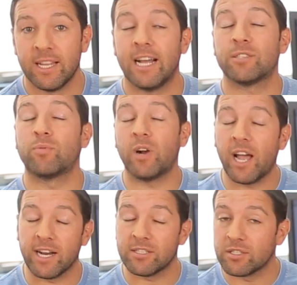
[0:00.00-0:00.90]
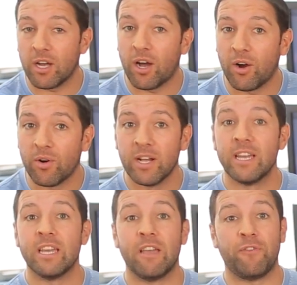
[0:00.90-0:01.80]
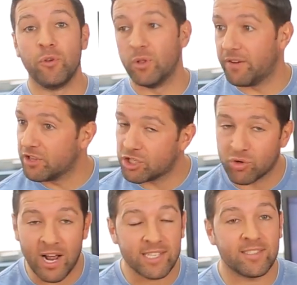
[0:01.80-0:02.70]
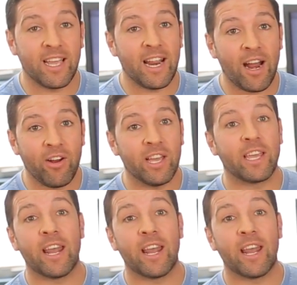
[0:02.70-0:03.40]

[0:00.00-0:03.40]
That's right. So, if you live in the tri-state area,